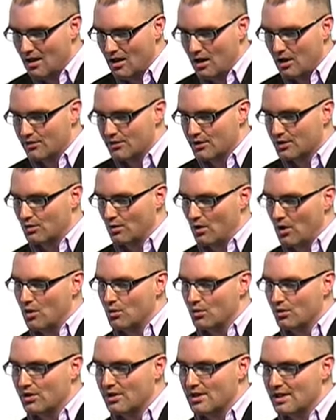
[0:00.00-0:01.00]
of the
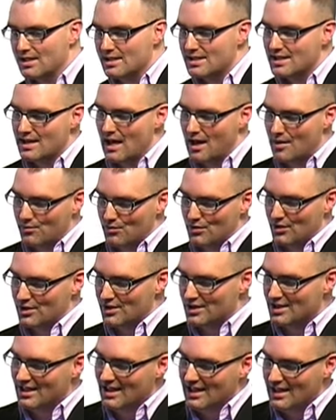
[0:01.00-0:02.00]
growth in
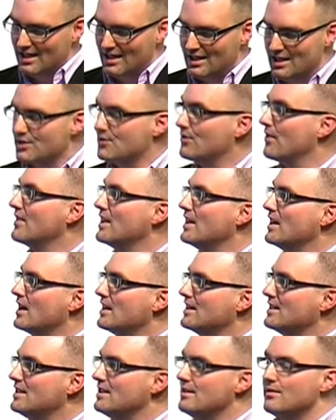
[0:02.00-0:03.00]
Stamford is from the
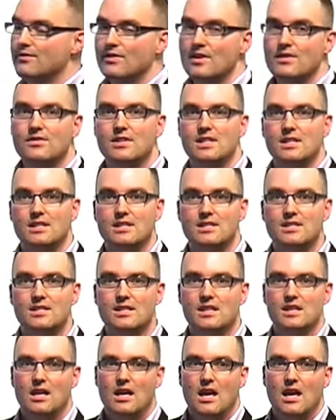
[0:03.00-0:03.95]
1950s.